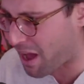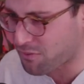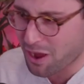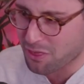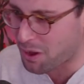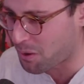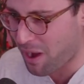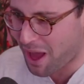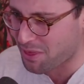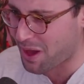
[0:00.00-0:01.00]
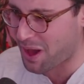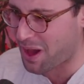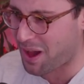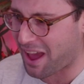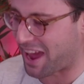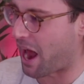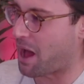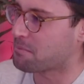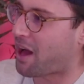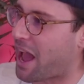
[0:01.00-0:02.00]
Whatever the weather. And
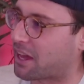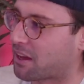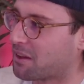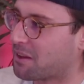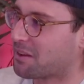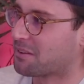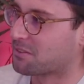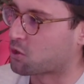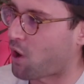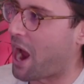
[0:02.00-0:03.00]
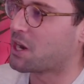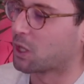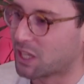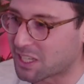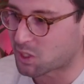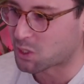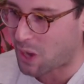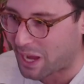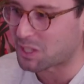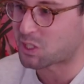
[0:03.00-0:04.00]
I'm like trying to listen
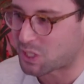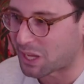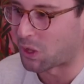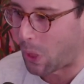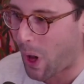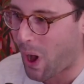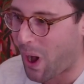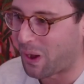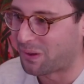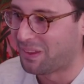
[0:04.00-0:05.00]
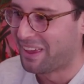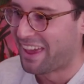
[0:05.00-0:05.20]
so I could sing along.